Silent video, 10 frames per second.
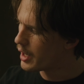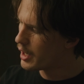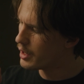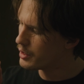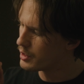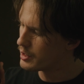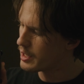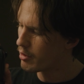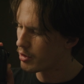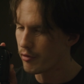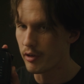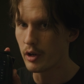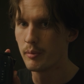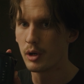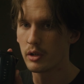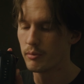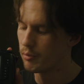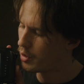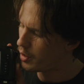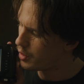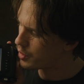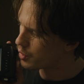and down at the very bottom is